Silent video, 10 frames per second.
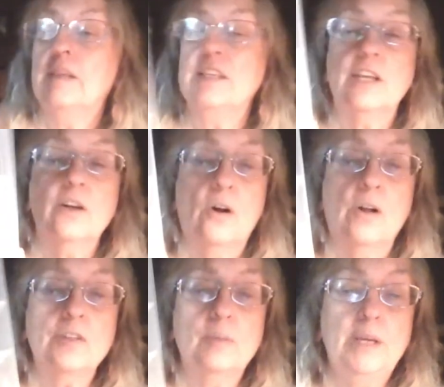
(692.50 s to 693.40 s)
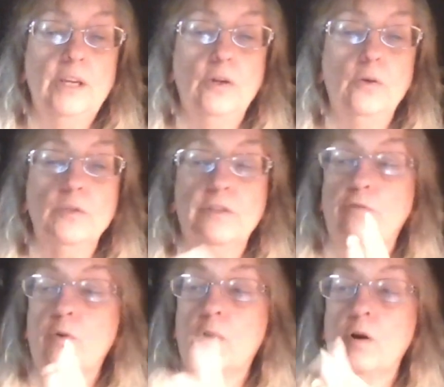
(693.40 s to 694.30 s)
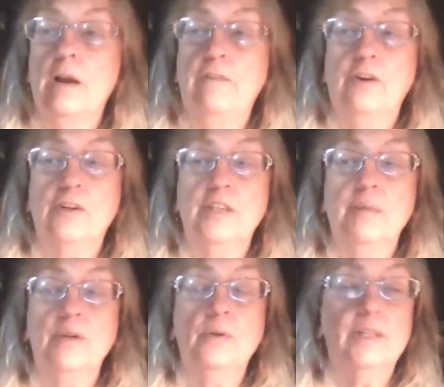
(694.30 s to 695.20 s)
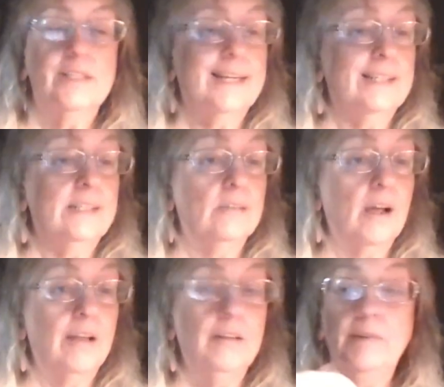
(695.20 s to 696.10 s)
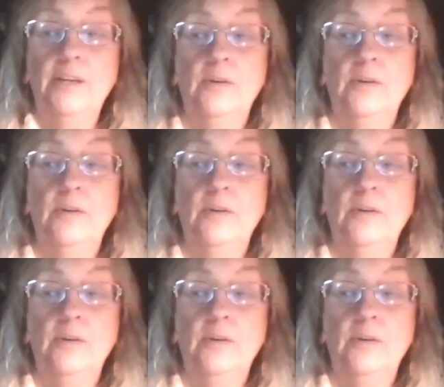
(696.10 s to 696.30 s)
This can also be used for if you're someone who does like adult coloring,